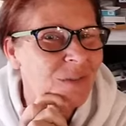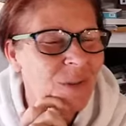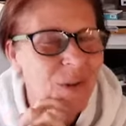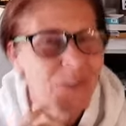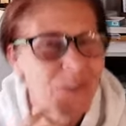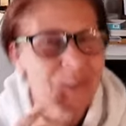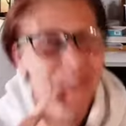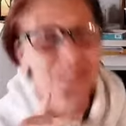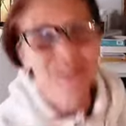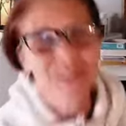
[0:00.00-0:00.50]

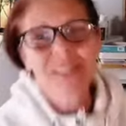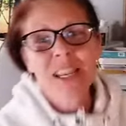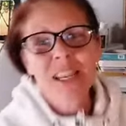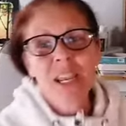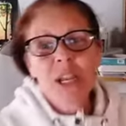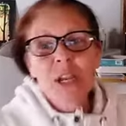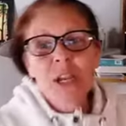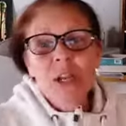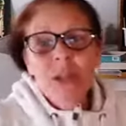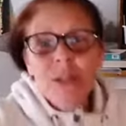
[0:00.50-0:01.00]
Warriors.
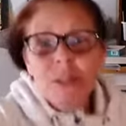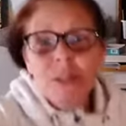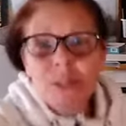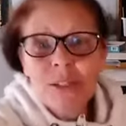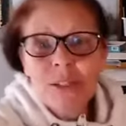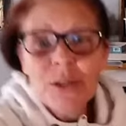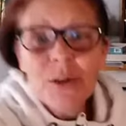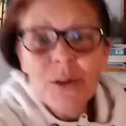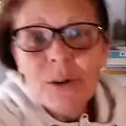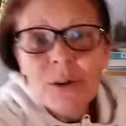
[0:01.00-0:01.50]

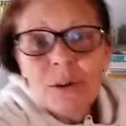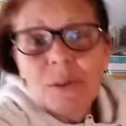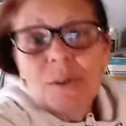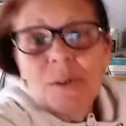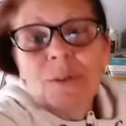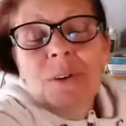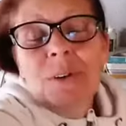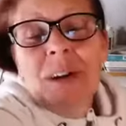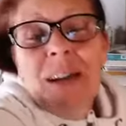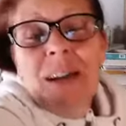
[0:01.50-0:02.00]

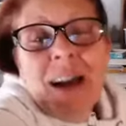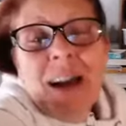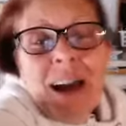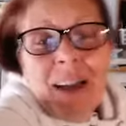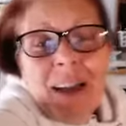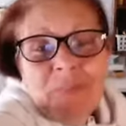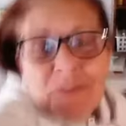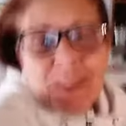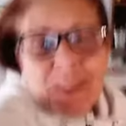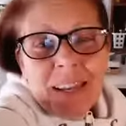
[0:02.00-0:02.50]
So
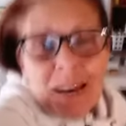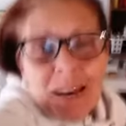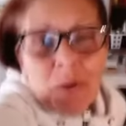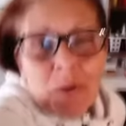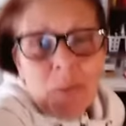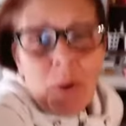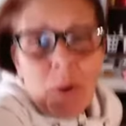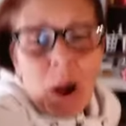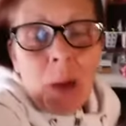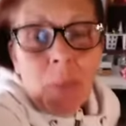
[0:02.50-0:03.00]
I figured I
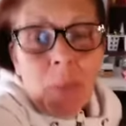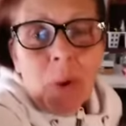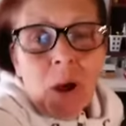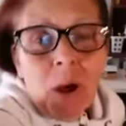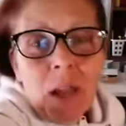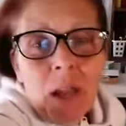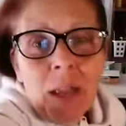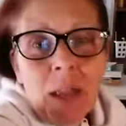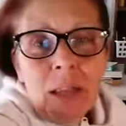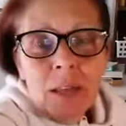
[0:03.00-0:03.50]
would pop
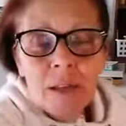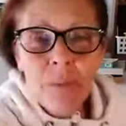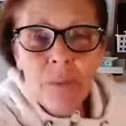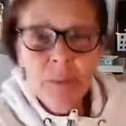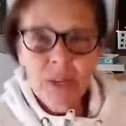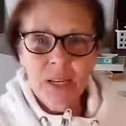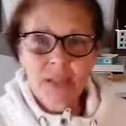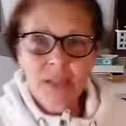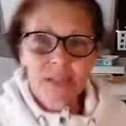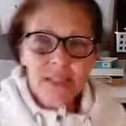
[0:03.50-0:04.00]
on
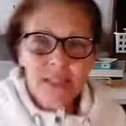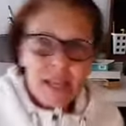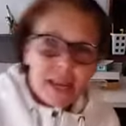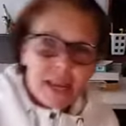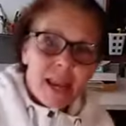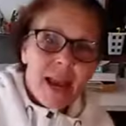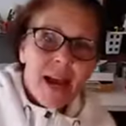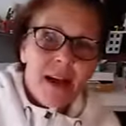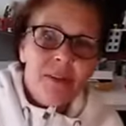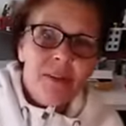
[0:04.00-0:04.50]
because I
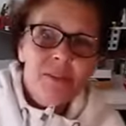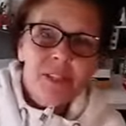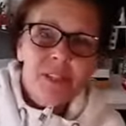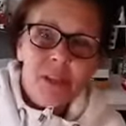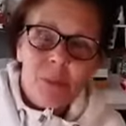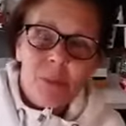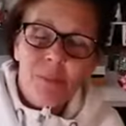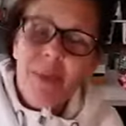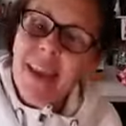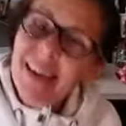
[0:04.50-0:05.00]
have
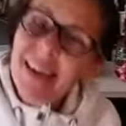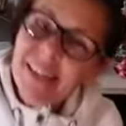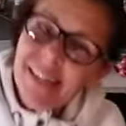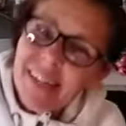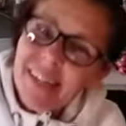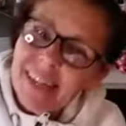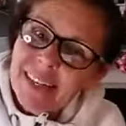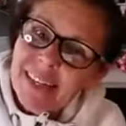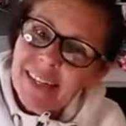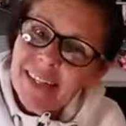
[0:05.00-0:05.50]
some
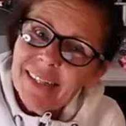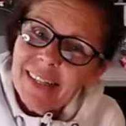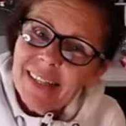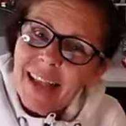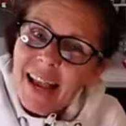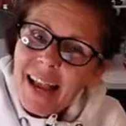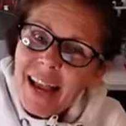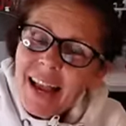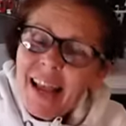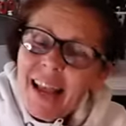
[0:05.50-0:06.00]
paintings
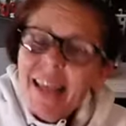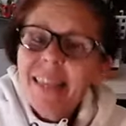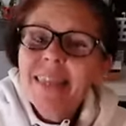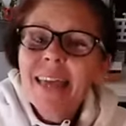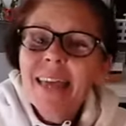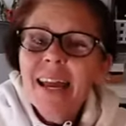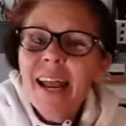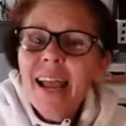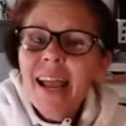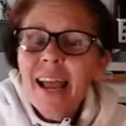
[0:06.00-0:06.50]

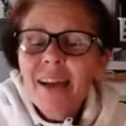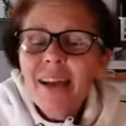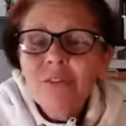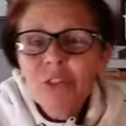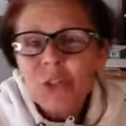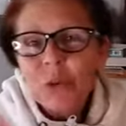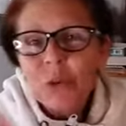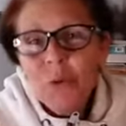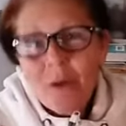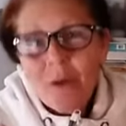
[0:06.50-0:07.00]
that I have
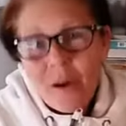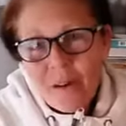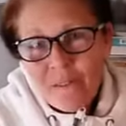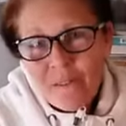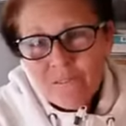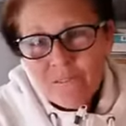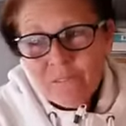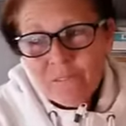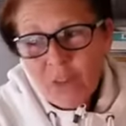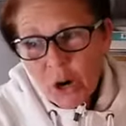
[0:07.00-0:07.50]
to
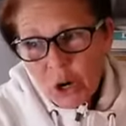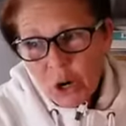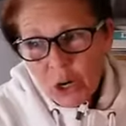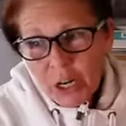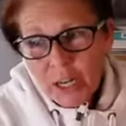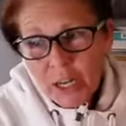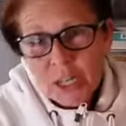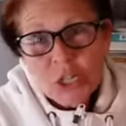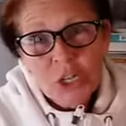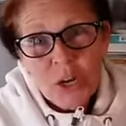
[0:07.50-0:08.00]

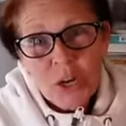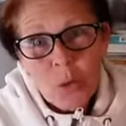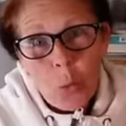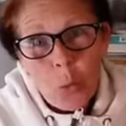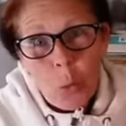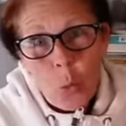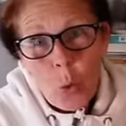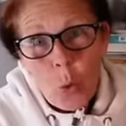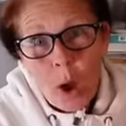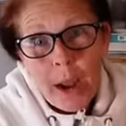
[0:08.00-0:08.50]
varnish
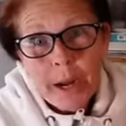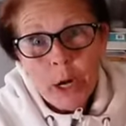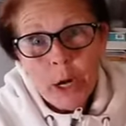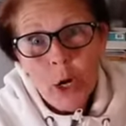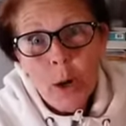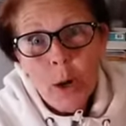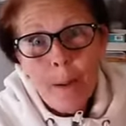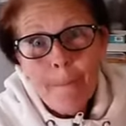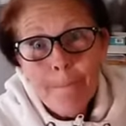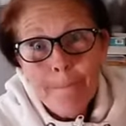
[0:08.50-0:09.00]
and
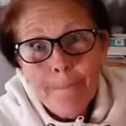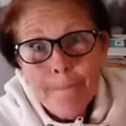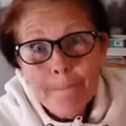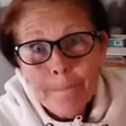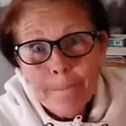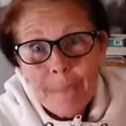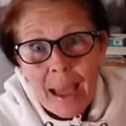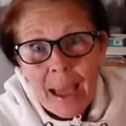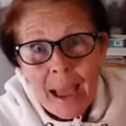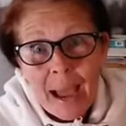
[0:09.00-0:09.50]
wire
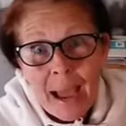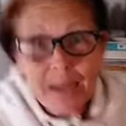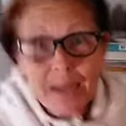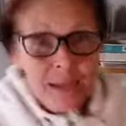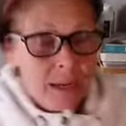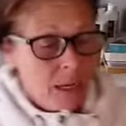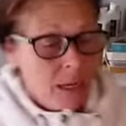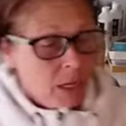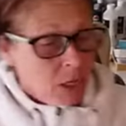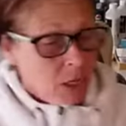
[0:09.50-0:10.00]
back.
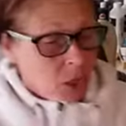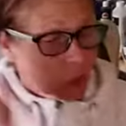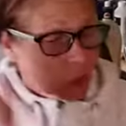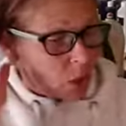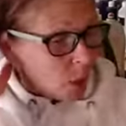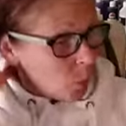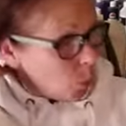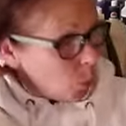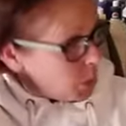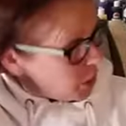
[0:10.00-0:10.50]
So
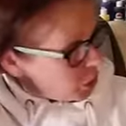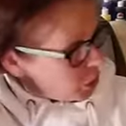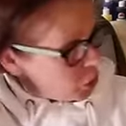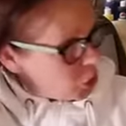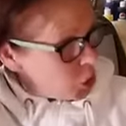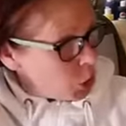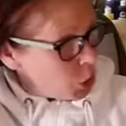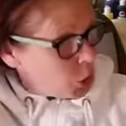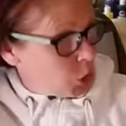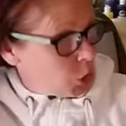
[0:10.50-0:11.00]
I wanted to
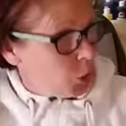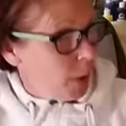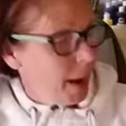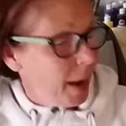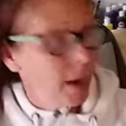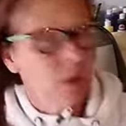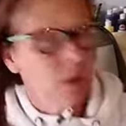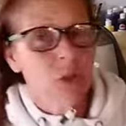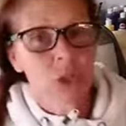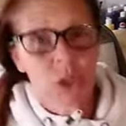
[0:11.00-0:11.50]
show you
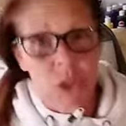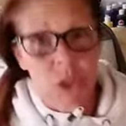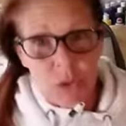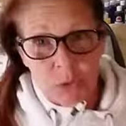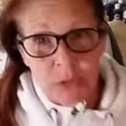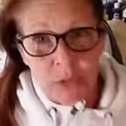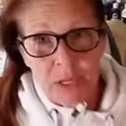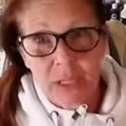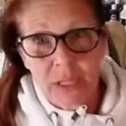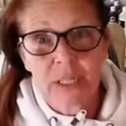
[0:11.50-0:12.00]
how to do
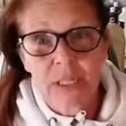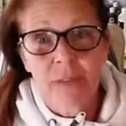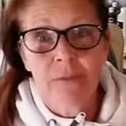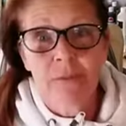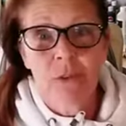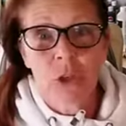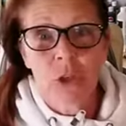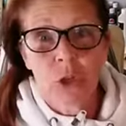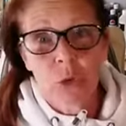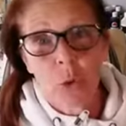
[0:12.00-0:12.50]
this if
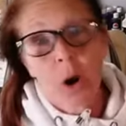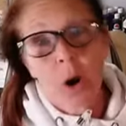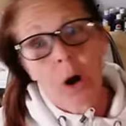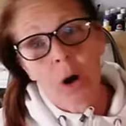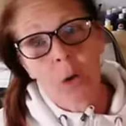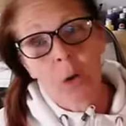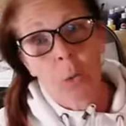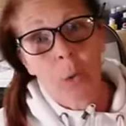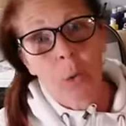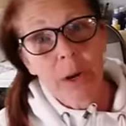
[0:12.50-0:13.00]
you
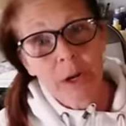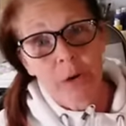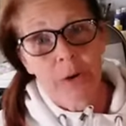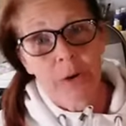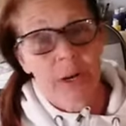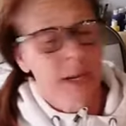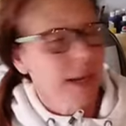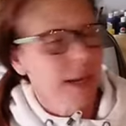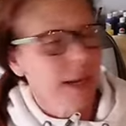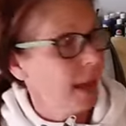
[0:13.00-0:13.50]
are
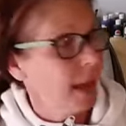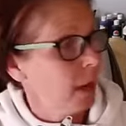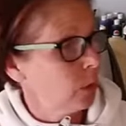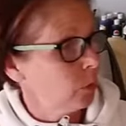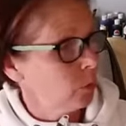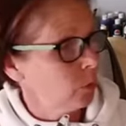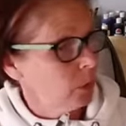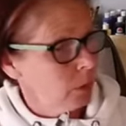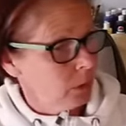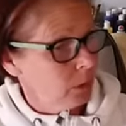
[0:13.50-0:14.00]
wondering
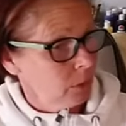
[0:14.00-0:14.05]
how